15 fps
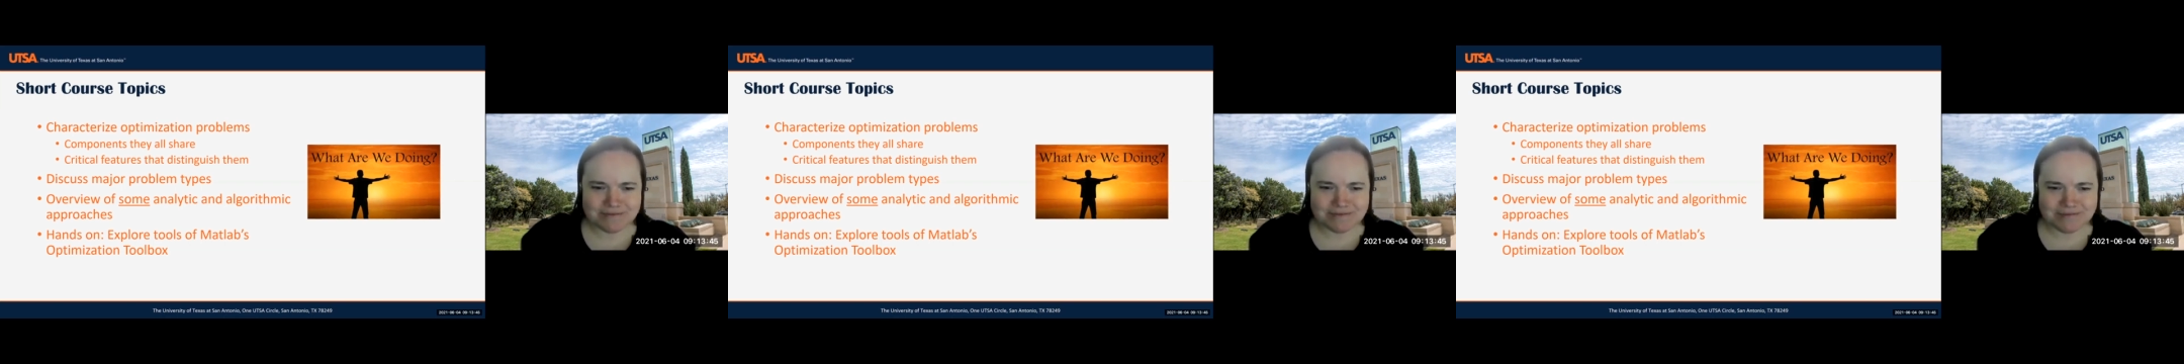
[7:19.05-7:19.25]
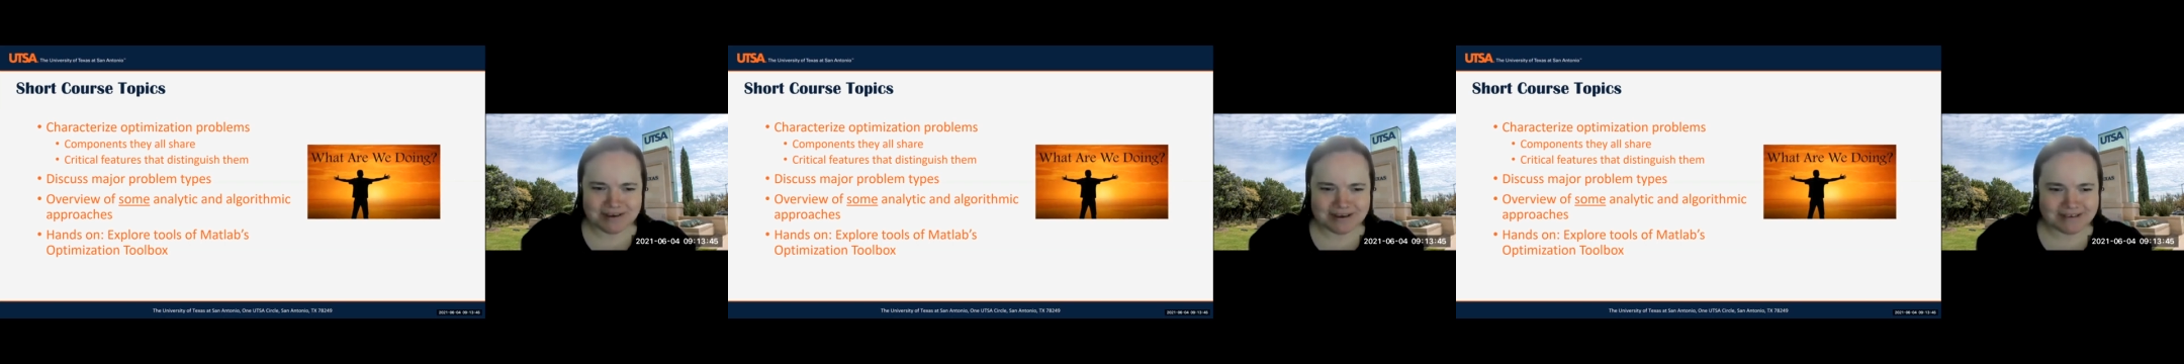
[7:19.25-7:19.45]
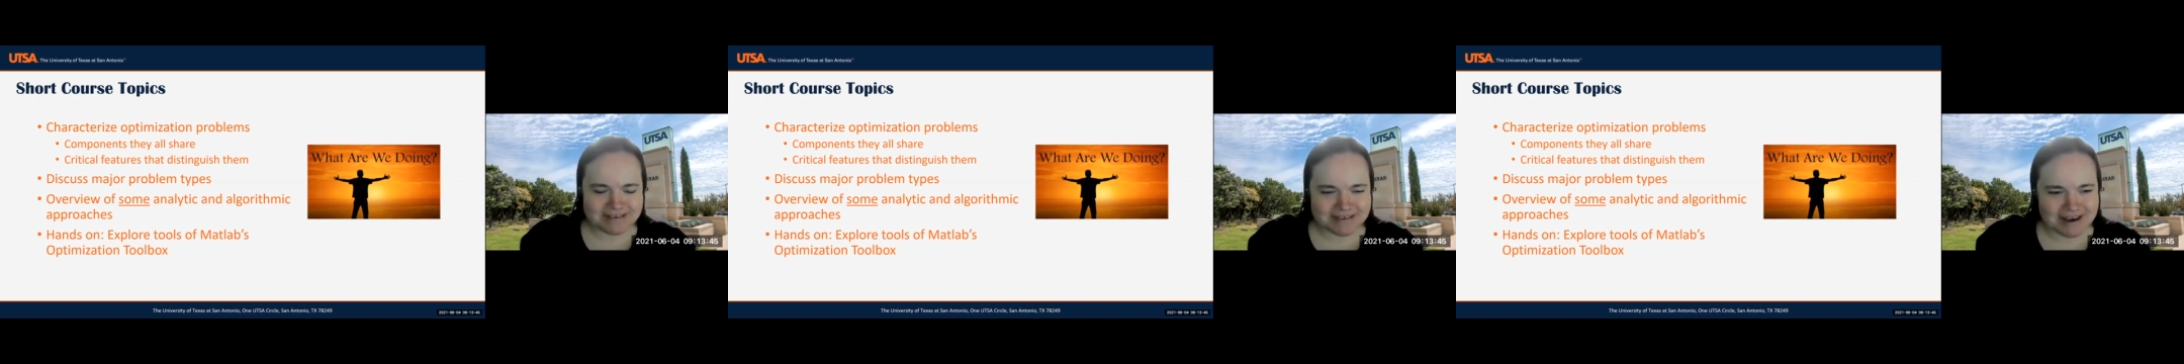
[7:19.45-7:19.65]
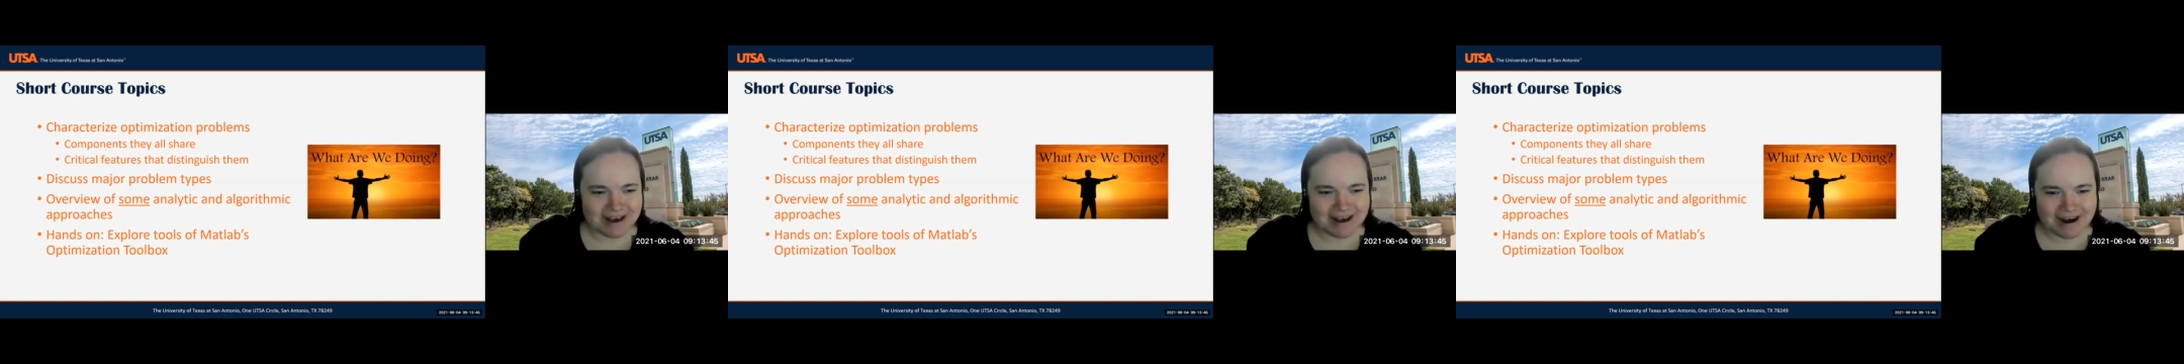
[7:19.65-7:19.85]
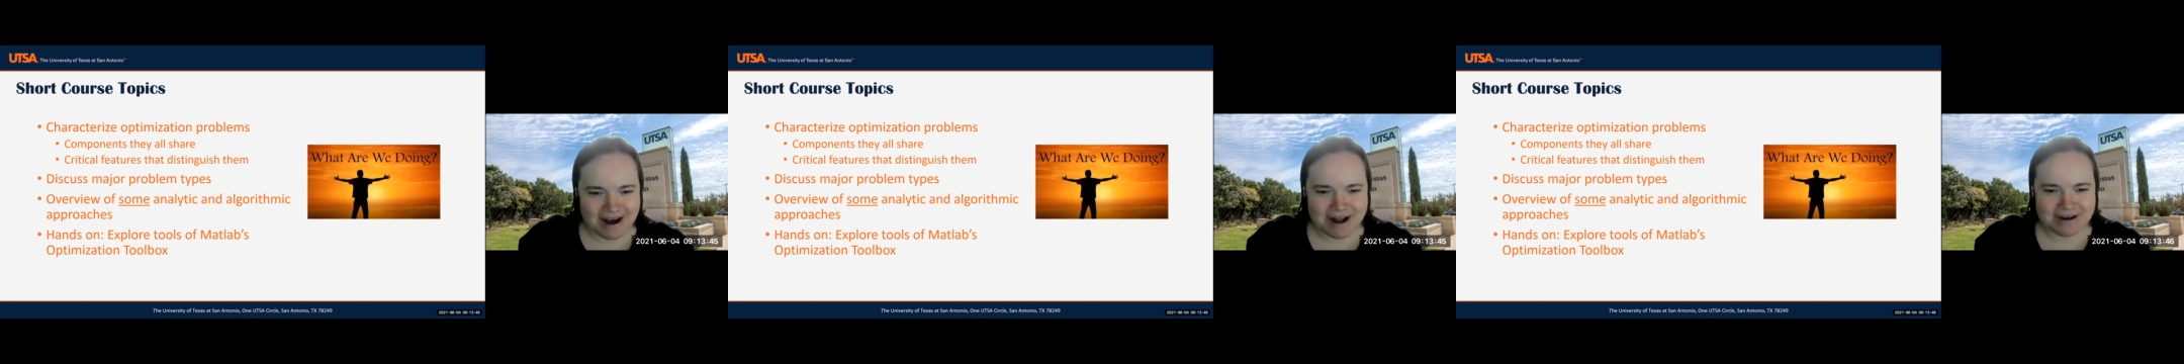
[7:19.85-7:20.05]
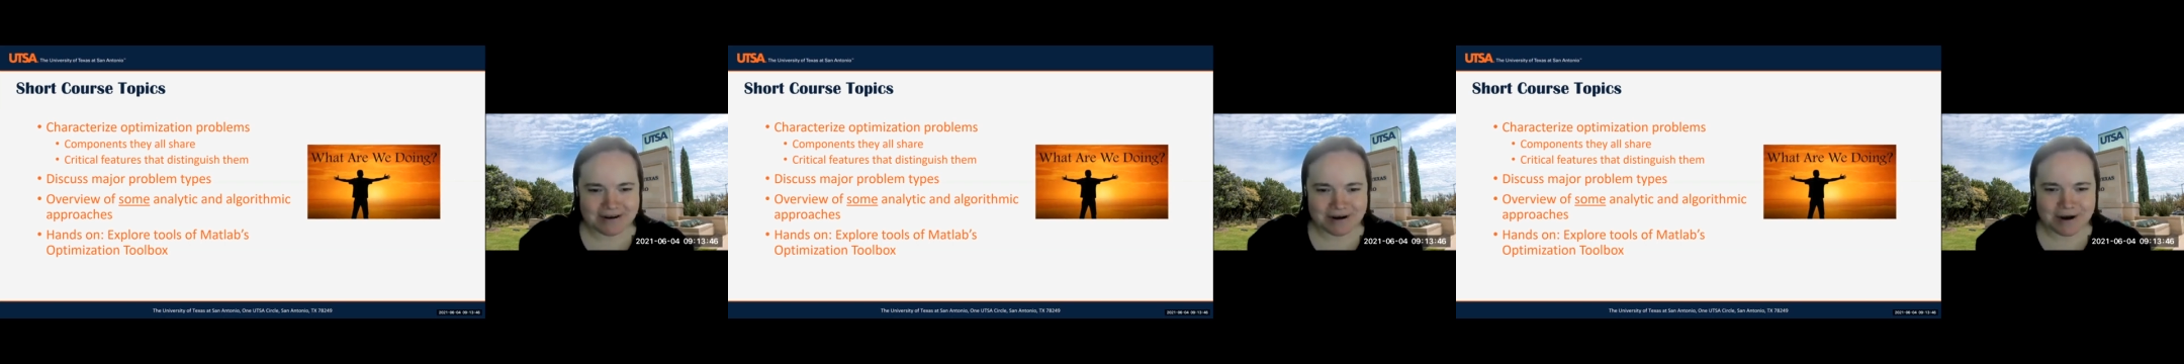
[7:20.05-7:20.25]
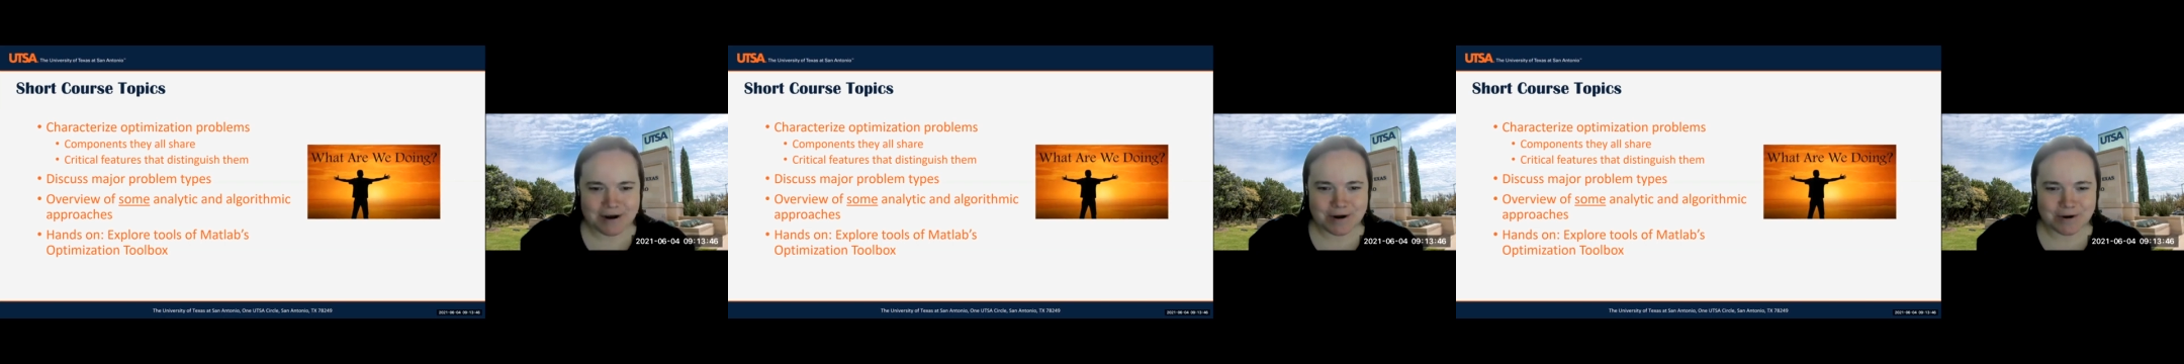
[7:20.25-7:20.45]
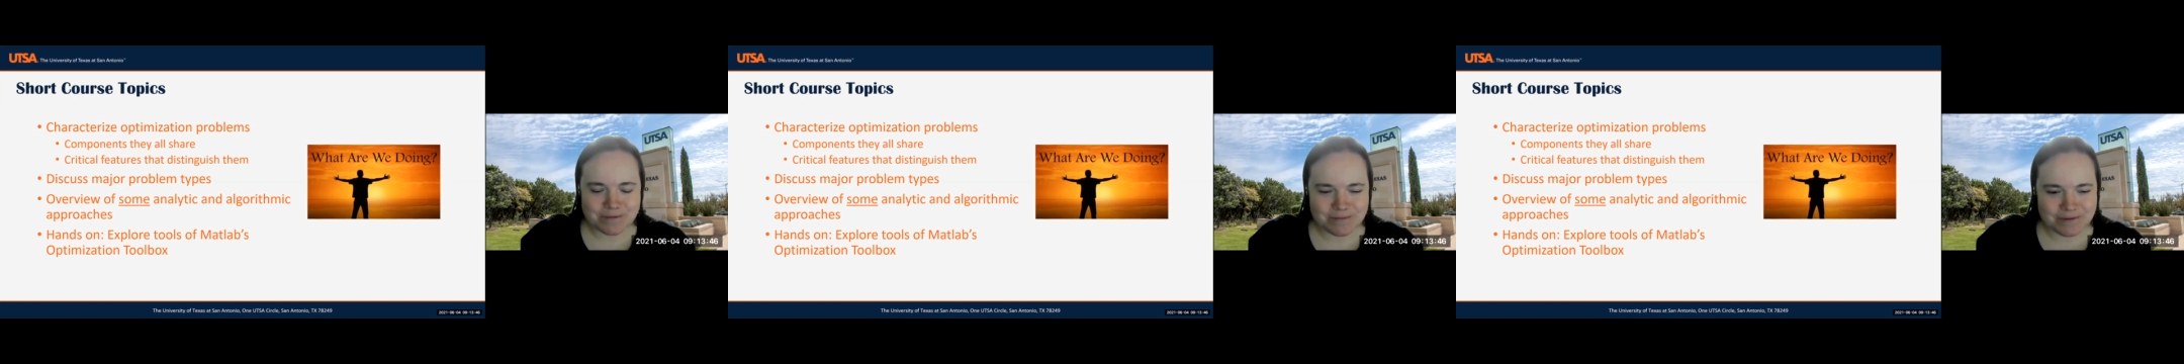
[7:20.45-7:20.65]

of this on your own,